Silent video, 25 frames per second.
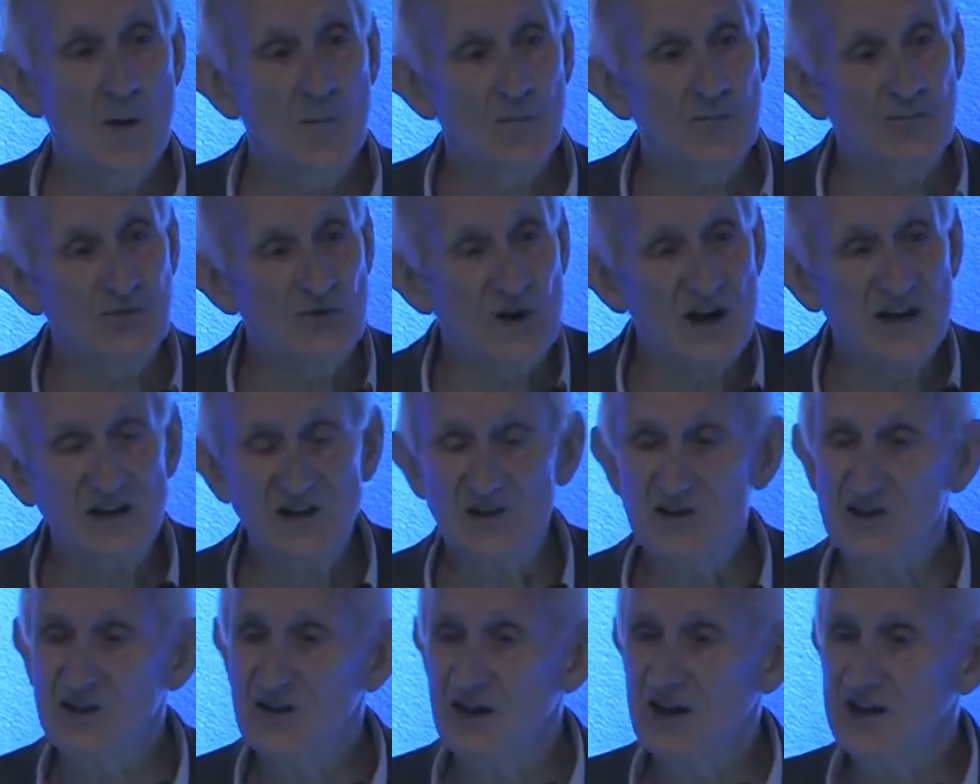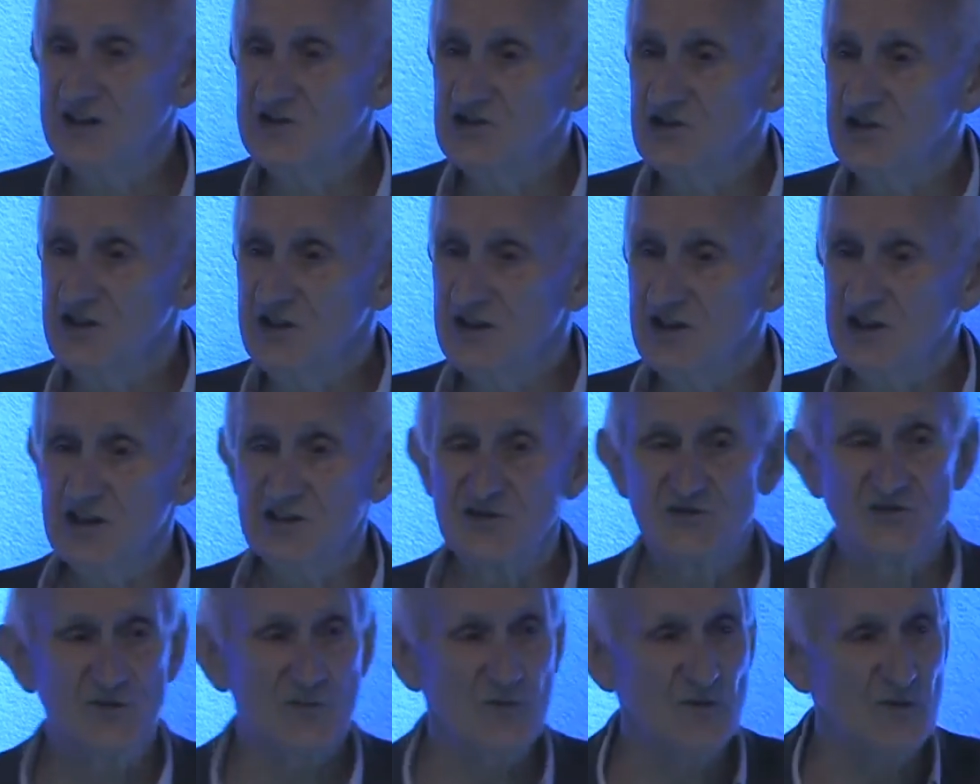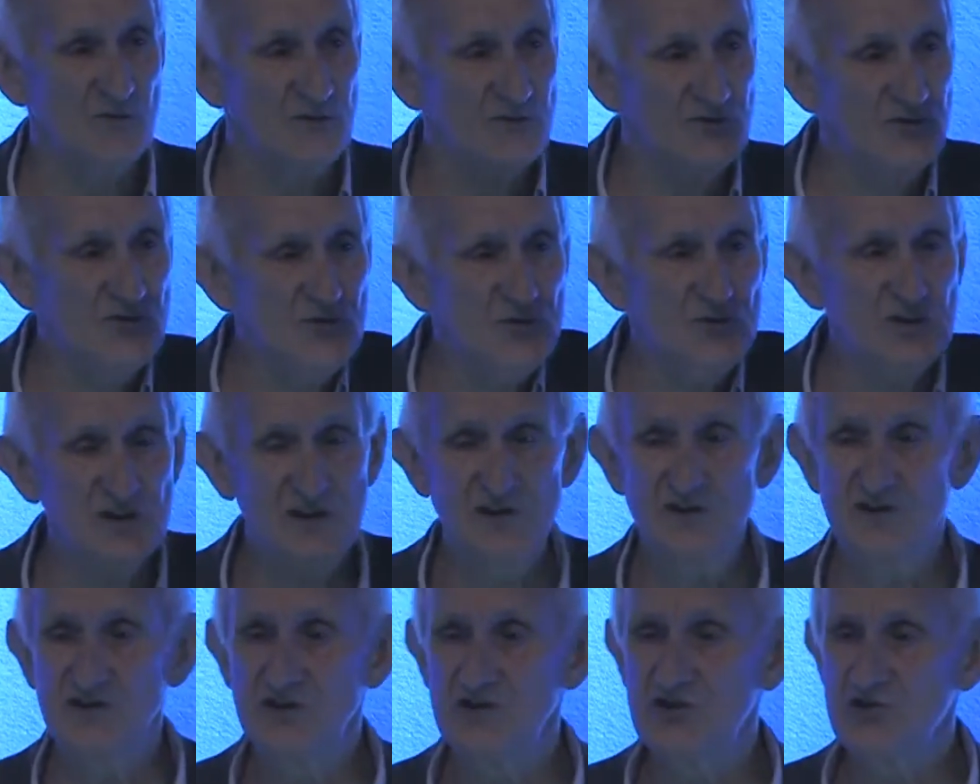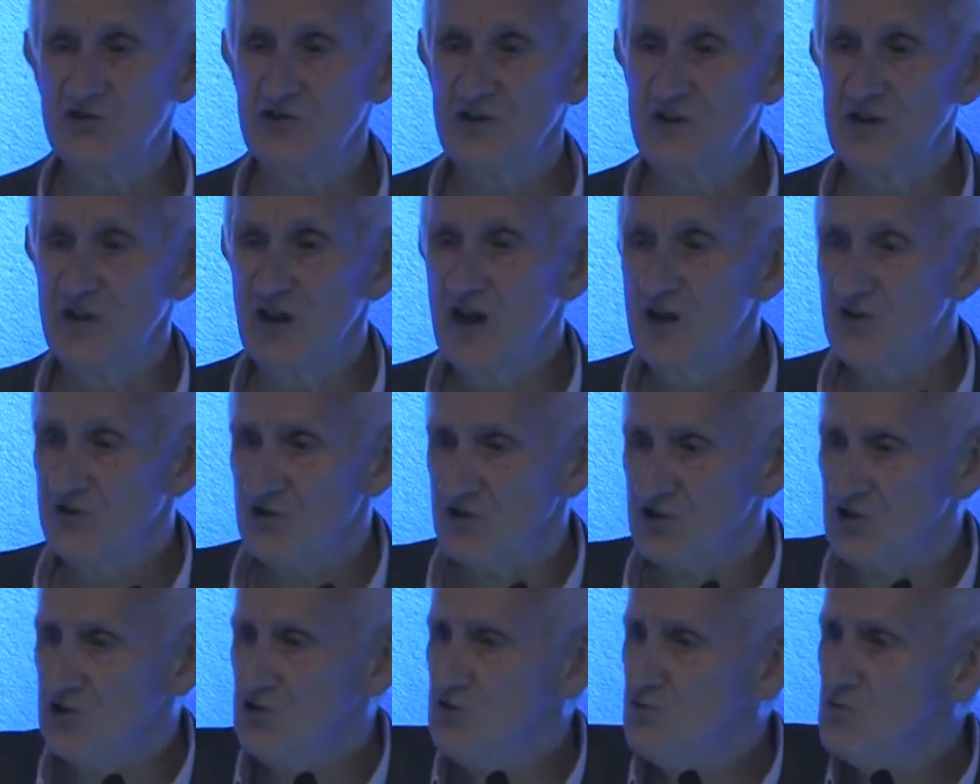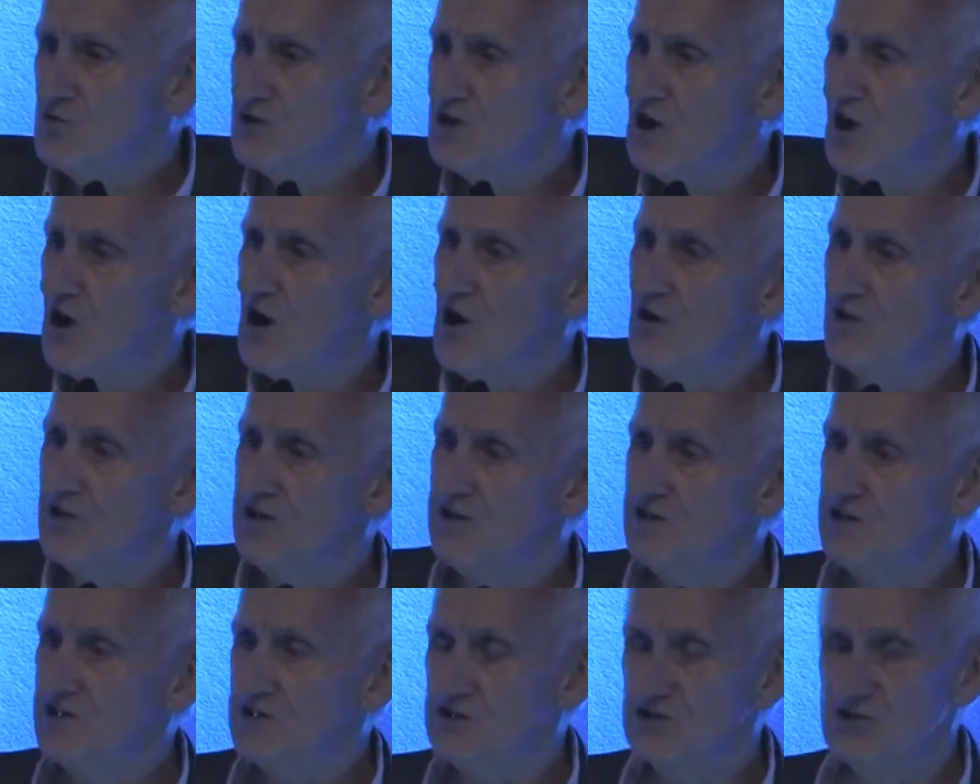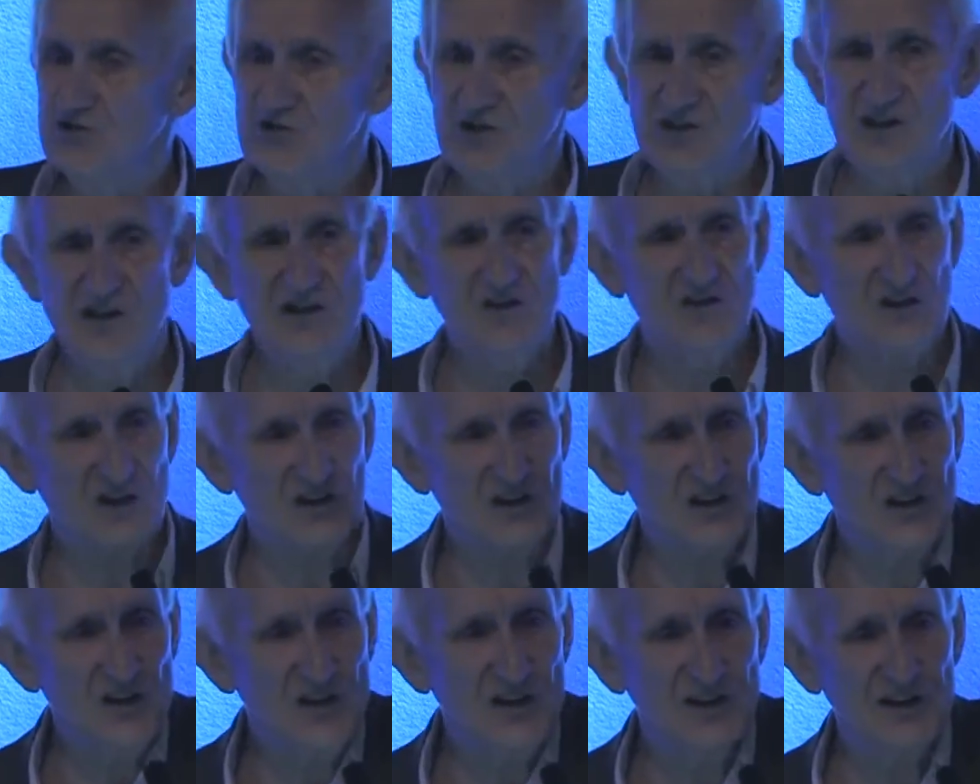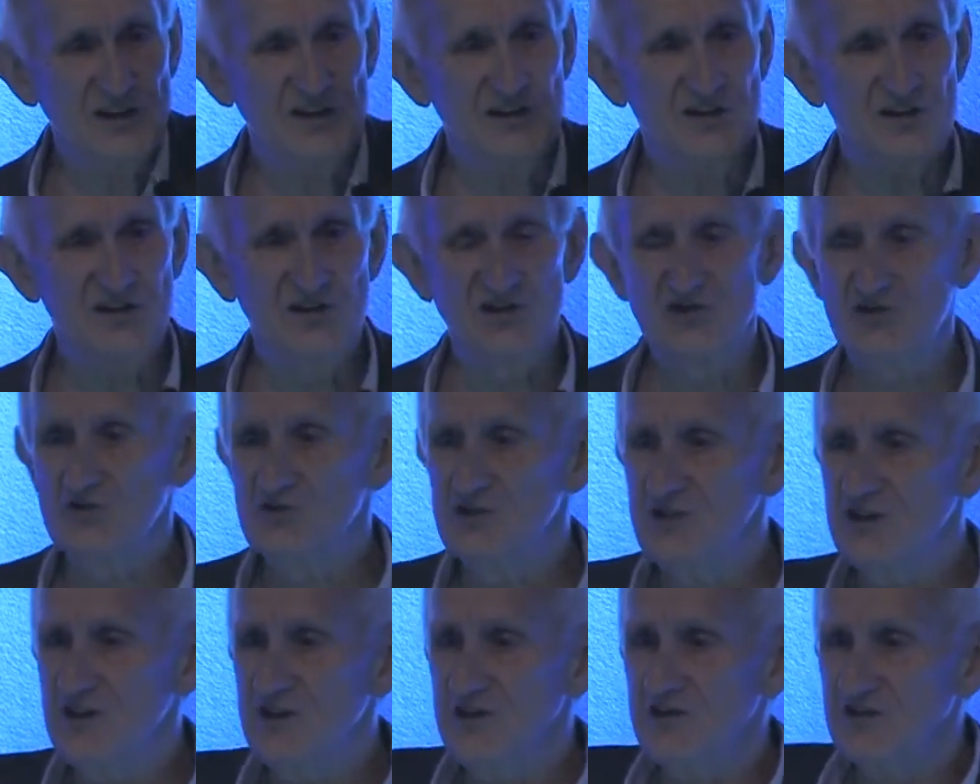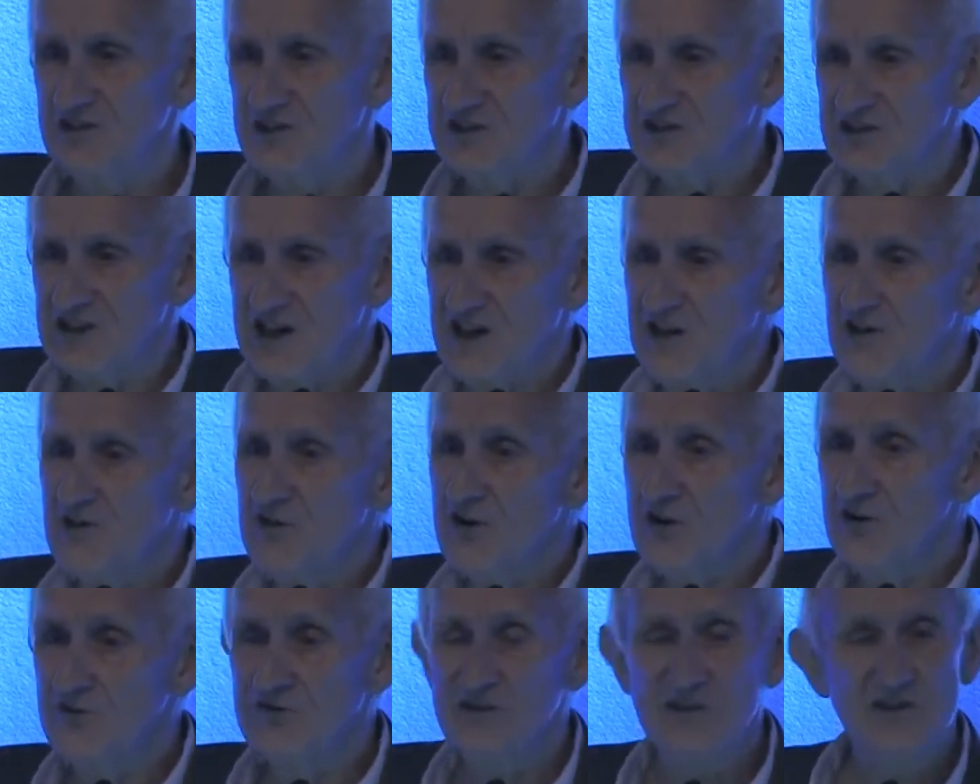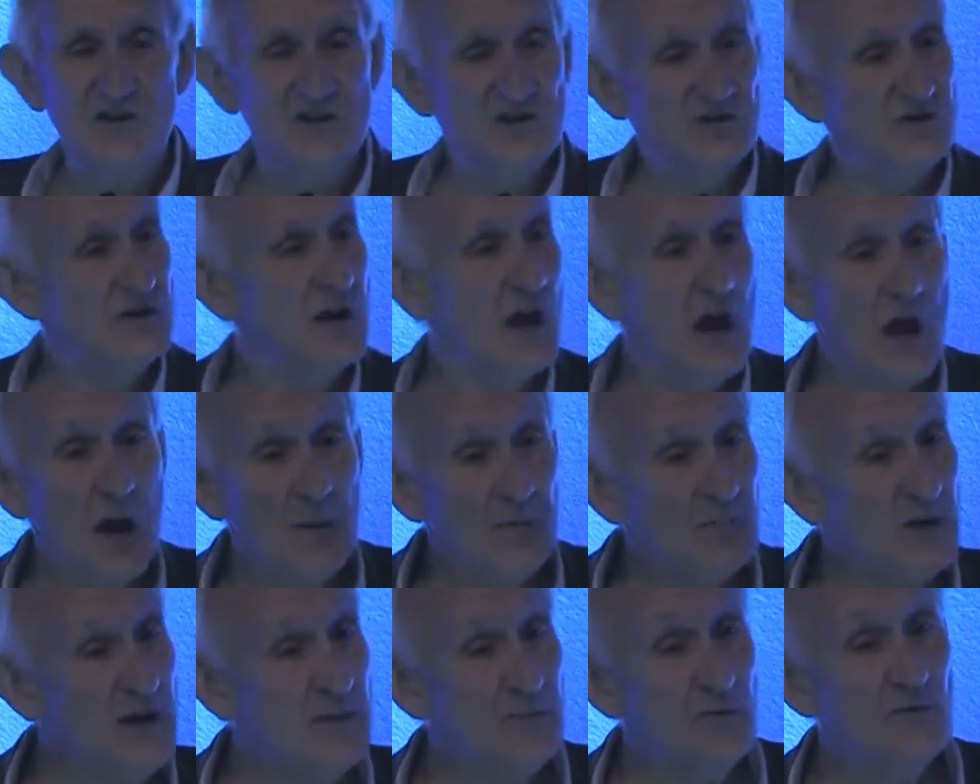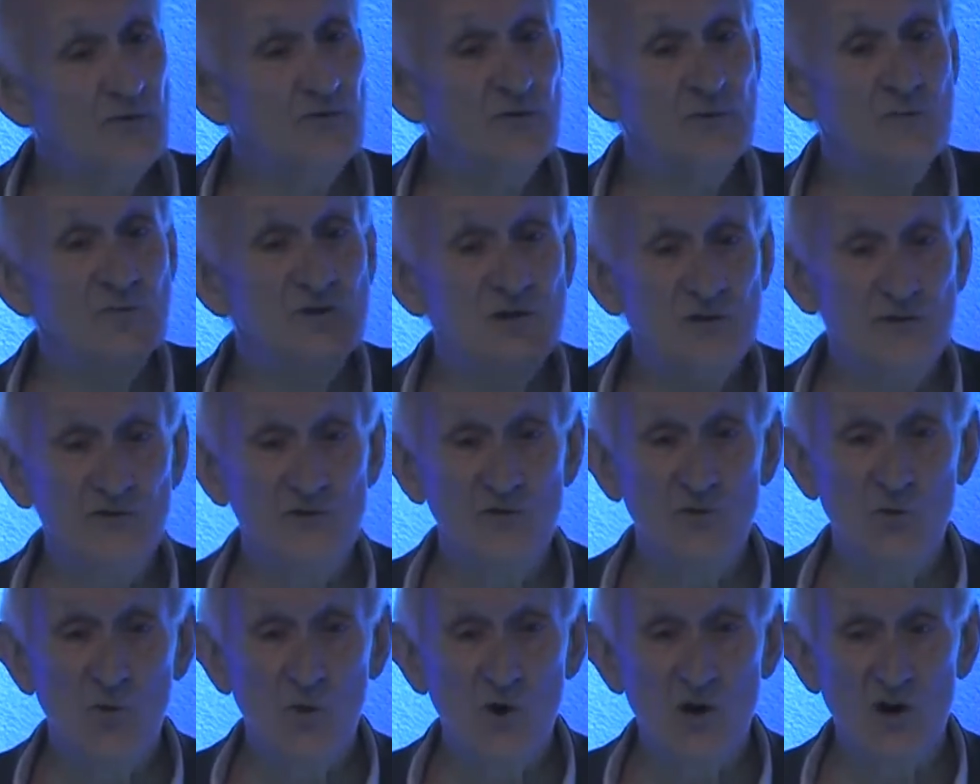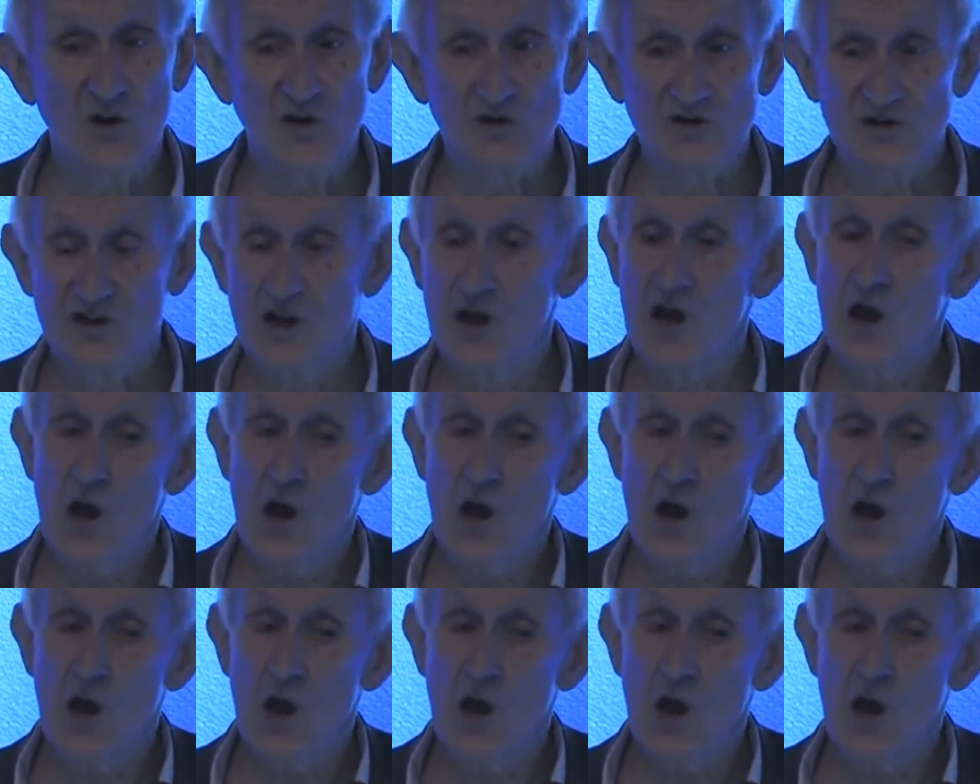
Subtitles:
Bright young engineers from the food industry, the new car industry, the gun industry, the telegraph industry, people from different worlds.